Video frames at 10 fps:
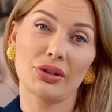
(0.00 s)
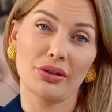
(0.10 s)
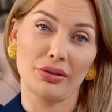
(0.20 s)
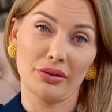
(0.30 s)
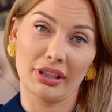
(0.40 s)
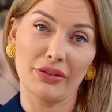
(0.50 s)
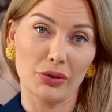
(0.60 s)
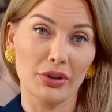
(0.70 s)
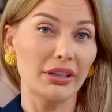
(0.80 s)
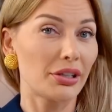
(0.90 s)
to give
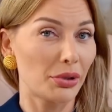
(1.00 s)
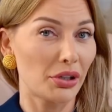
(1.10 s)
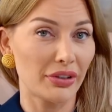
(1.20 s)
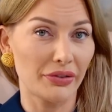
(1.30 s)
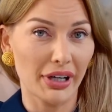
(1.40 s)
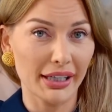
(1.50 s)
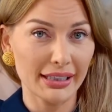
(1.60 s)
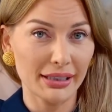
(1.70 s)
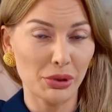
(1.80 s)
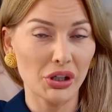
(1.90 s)
you a little bit of
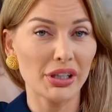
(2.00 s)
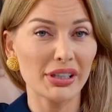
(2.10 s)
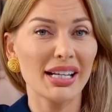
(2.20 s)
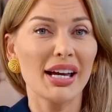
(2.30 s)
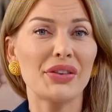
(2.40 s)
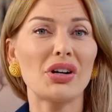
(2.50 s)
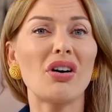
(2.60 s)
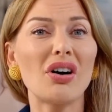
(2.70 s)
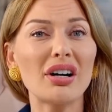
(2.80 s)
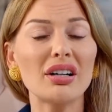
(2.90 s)
advice, because there
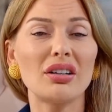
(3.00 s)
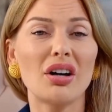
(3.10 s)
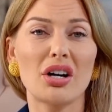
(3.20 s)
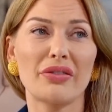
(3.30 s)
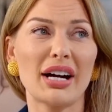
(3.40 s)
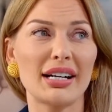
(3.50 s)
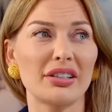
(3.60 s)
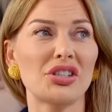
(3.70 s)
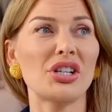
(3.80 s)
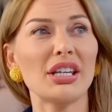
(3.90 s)
are a lot of kind of
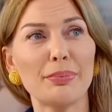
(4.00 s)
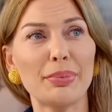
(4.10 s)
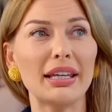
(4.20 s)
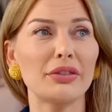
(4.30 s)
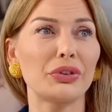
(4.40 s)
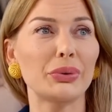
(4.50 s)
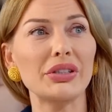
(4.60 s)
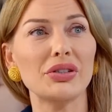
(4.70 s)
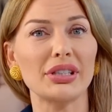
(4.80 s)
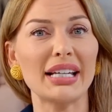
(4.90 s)
cheap
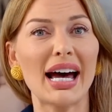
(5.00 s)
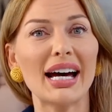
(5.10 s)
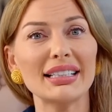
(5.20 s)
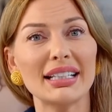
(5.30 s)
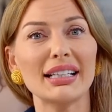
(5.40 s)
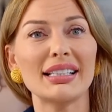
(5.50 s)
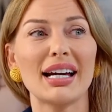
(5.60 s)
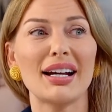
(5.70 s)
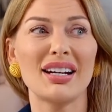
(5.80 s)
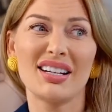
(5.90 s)
influencer tactics that